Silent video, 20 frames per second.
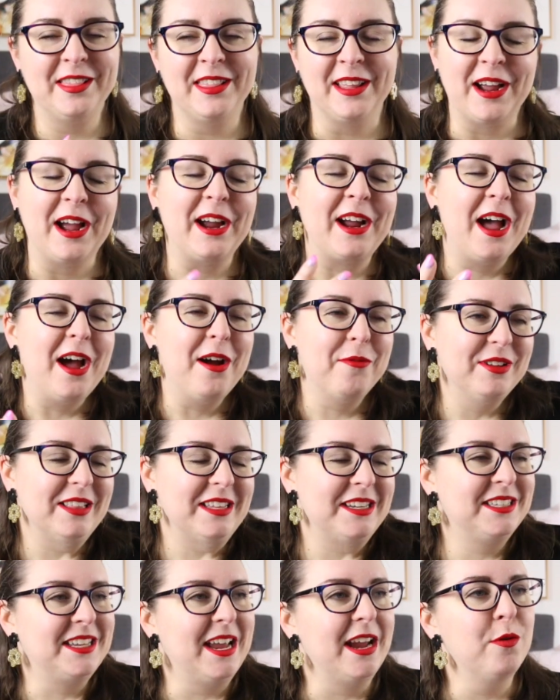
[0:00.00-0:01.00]
Like I can't
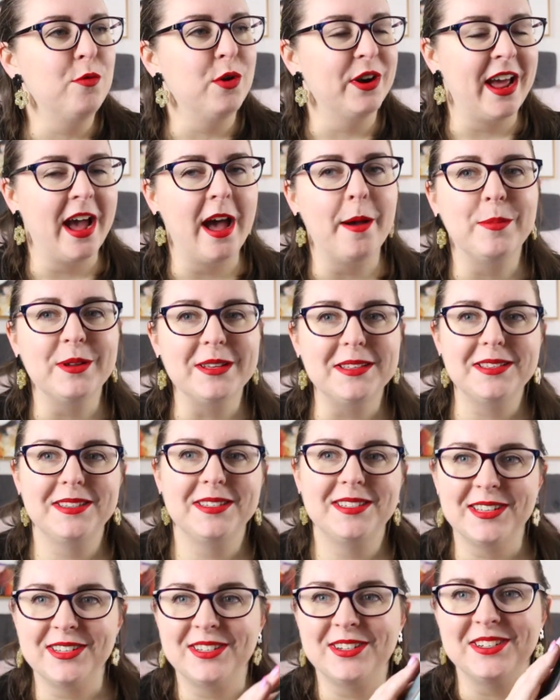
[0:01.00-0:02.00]
really say what
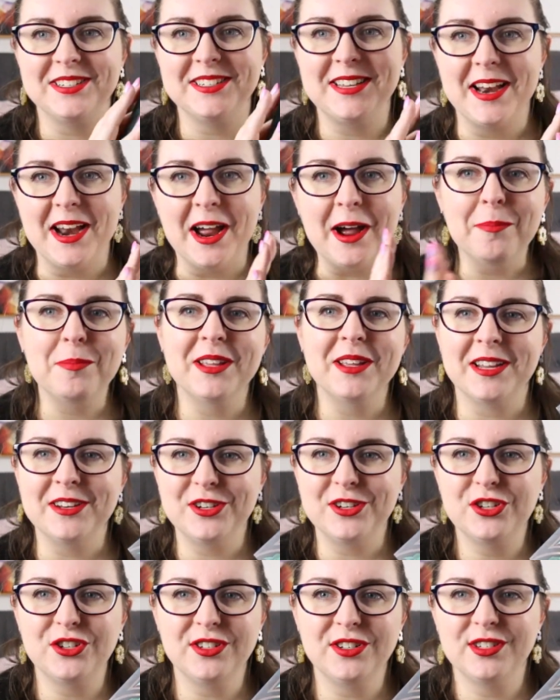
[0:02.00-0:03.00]
happens to set up the
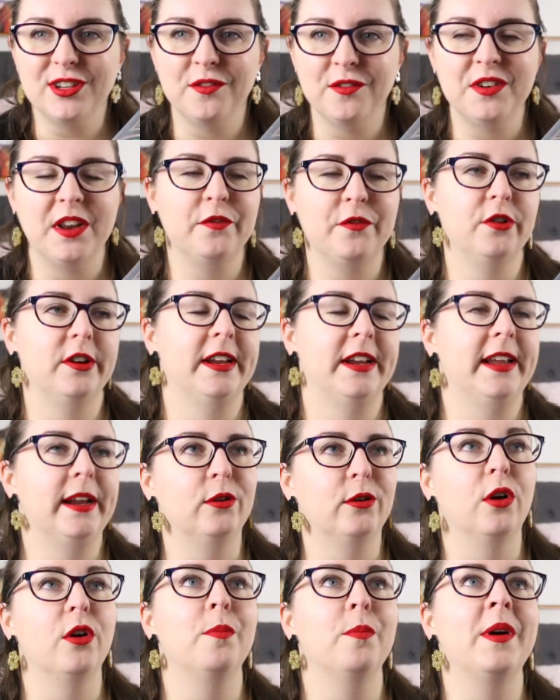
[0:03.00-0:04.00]
conditions of Never a
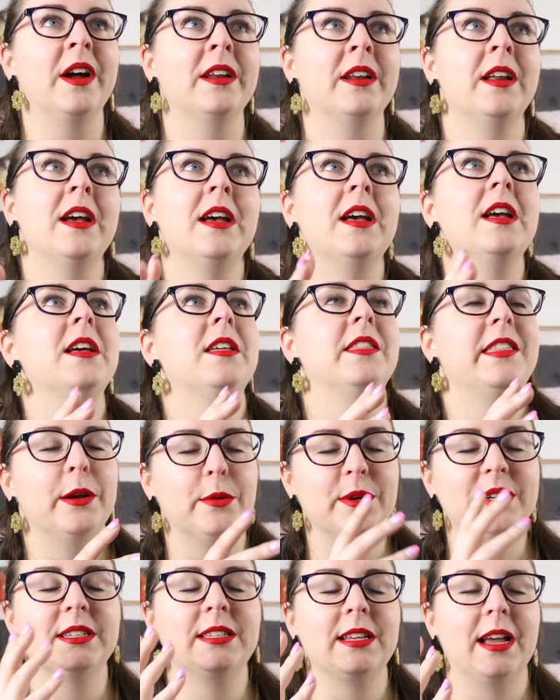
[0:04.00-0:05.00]
Hero, but
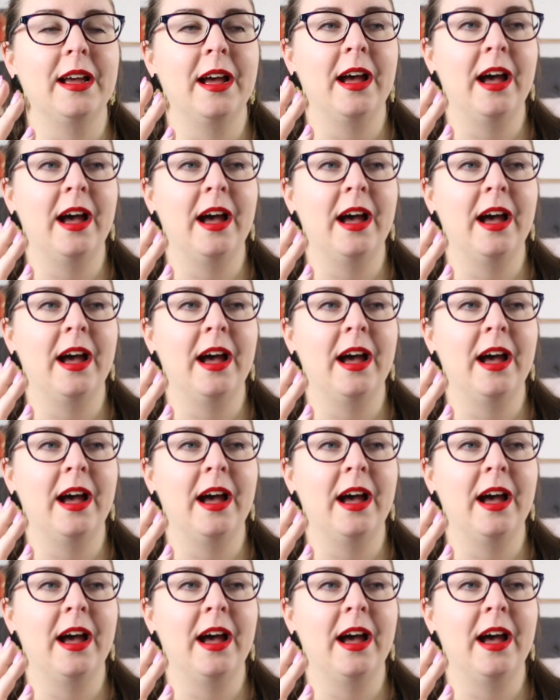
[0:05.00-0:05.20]
there is